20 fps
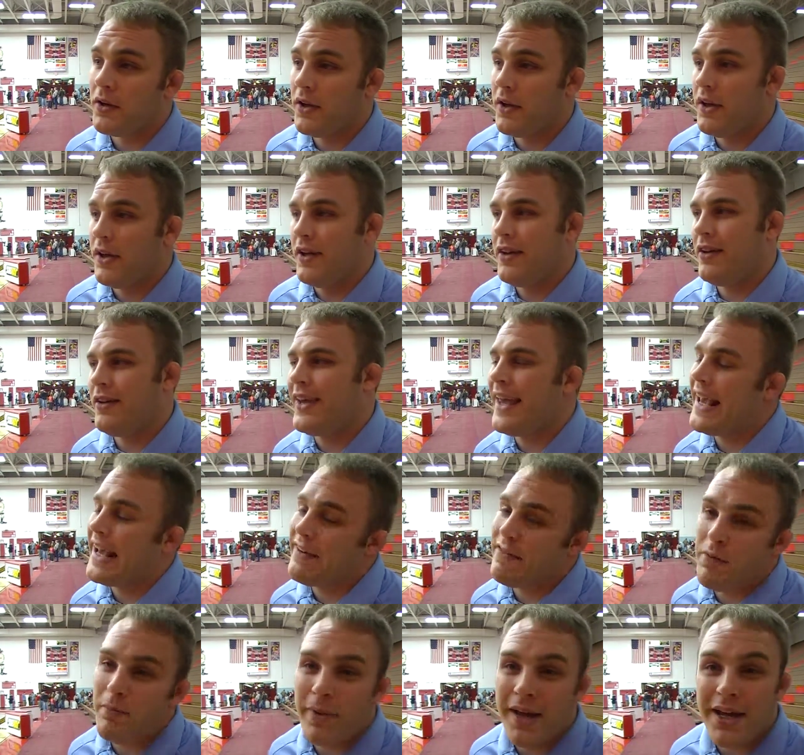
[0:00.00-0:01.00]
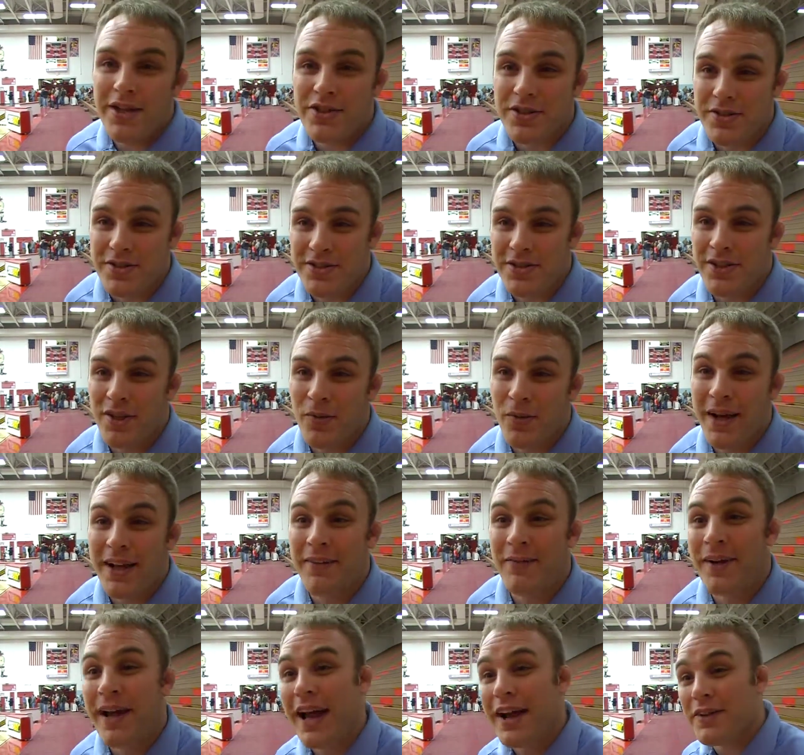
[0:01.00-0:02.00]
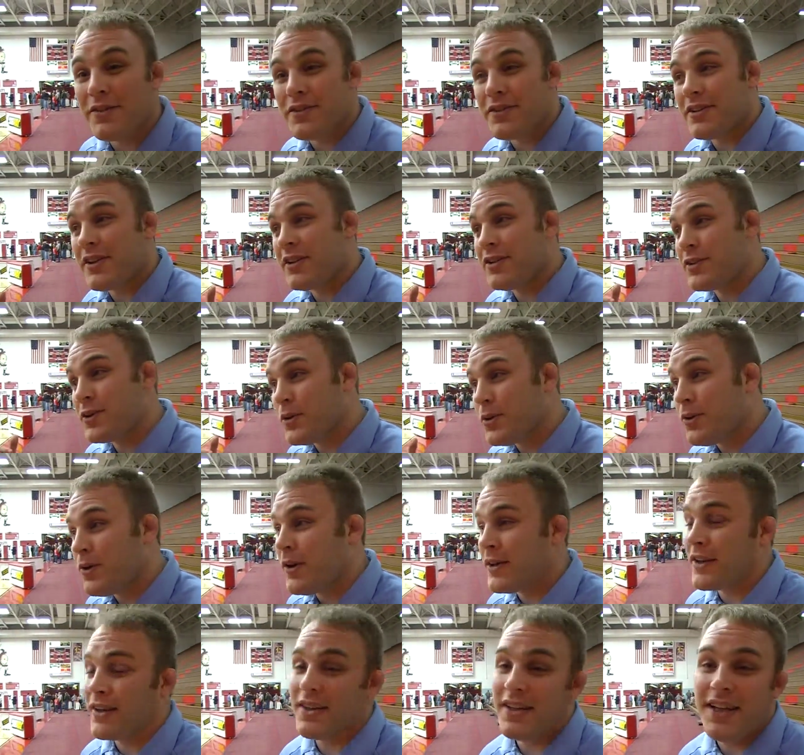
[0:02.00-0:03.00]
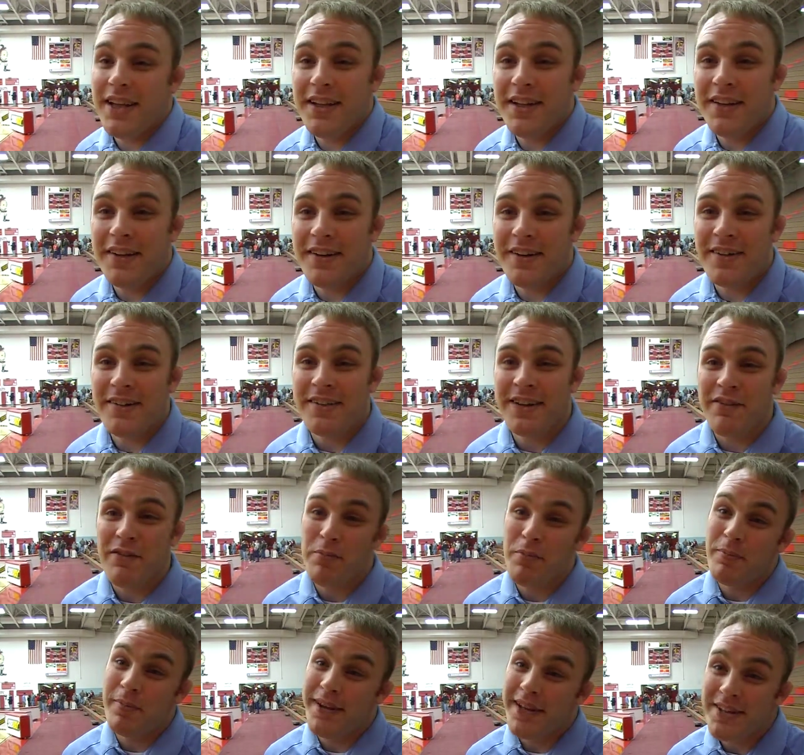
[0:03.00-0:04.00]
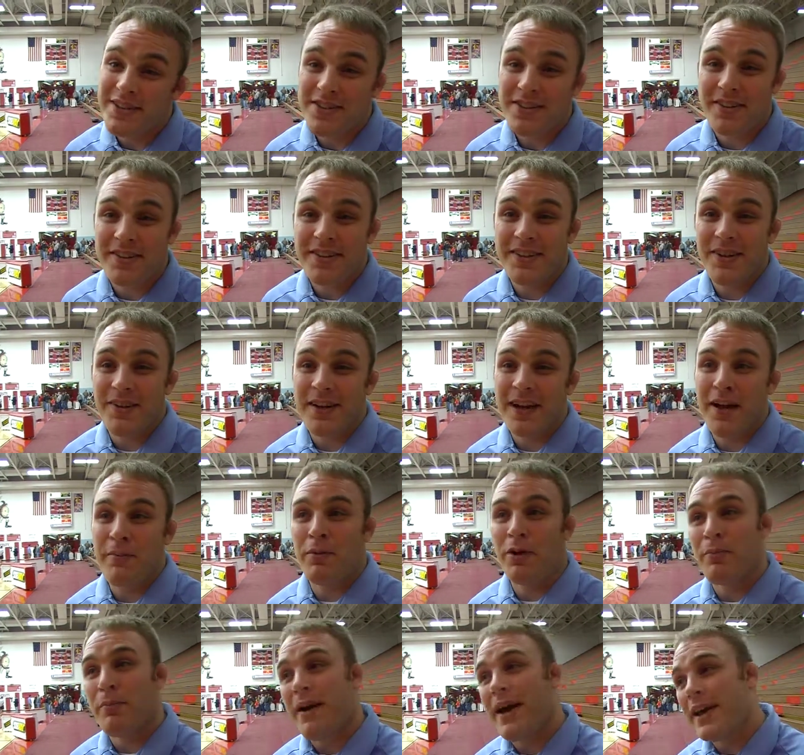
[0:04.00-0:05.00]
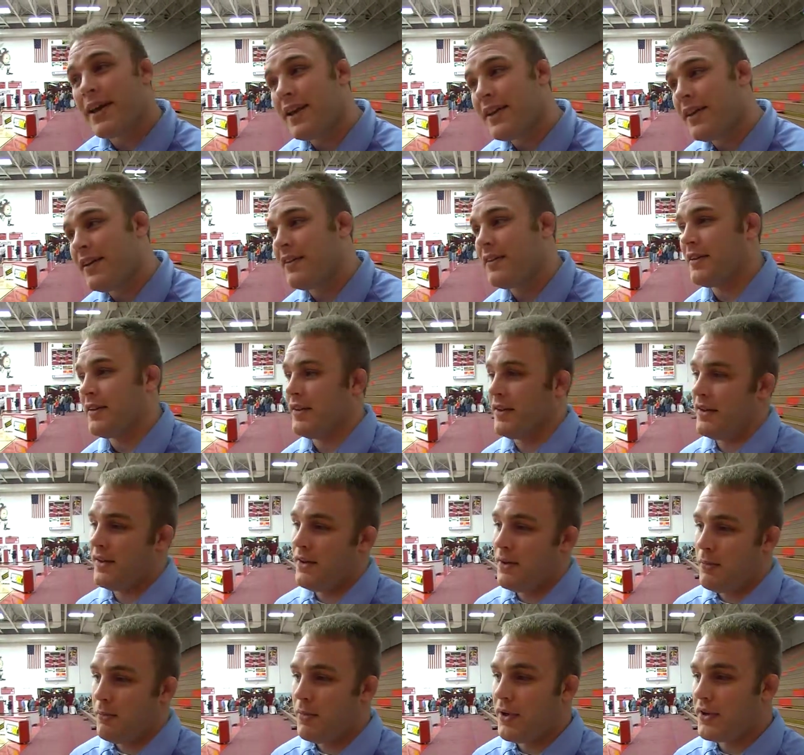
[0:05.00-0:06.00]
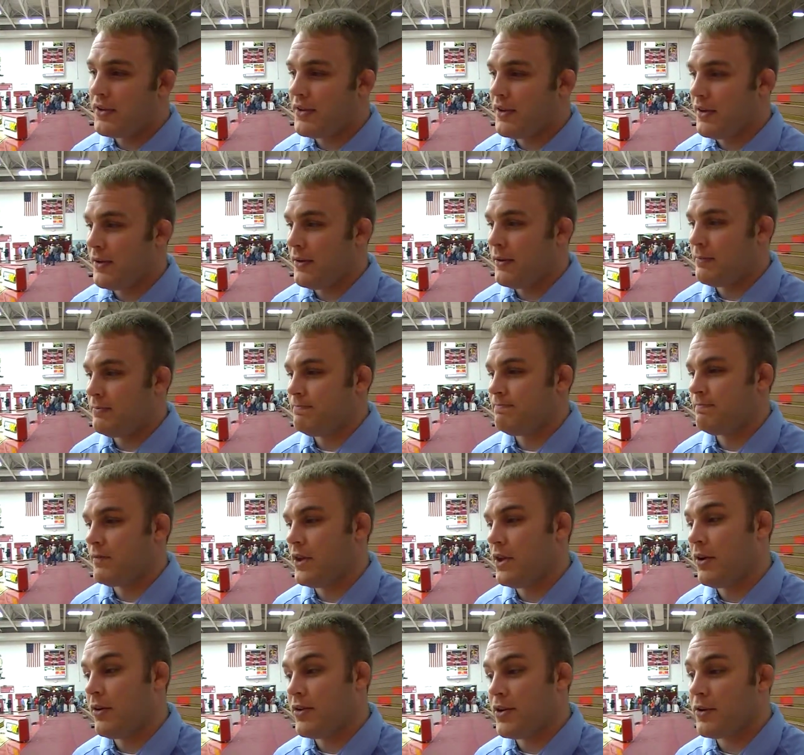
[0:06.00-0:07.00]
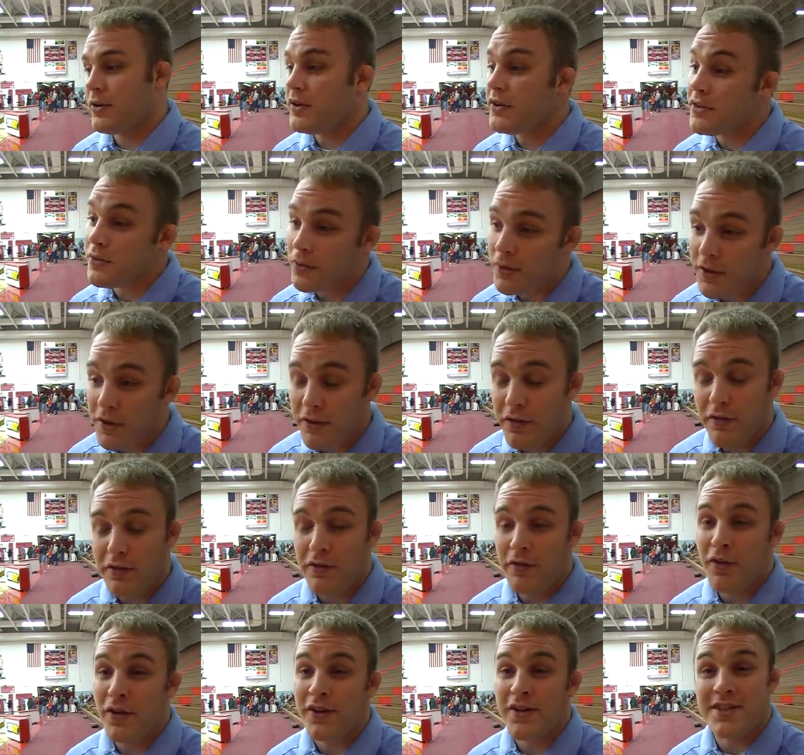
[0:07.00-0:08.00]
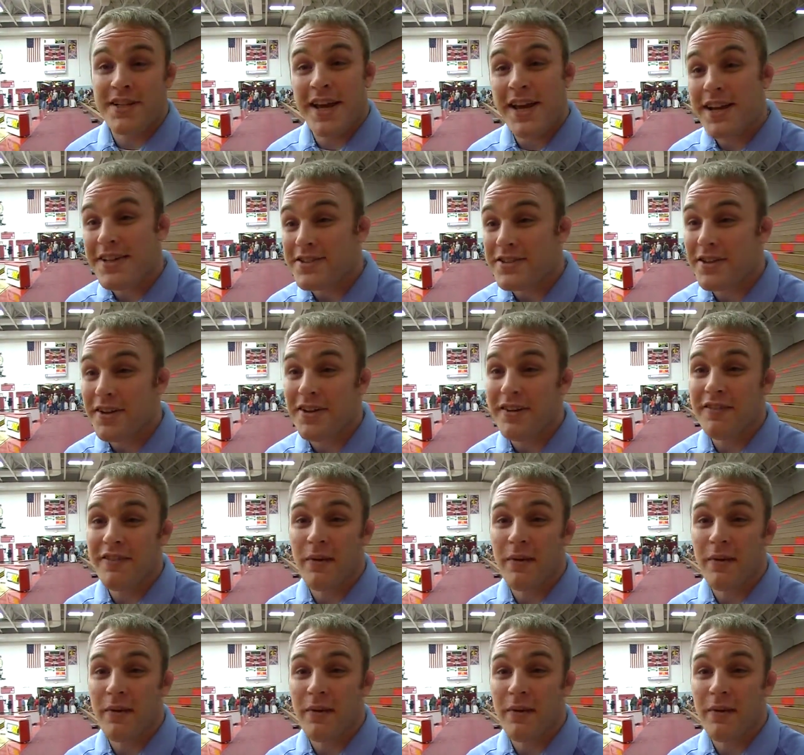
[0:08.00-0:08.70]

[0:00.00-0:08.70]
And can't give up majors. You know, we got we got a duel on the lead here. Give up a major. You know, kind of put him back in it. But um, you know, 33 fought his ass off.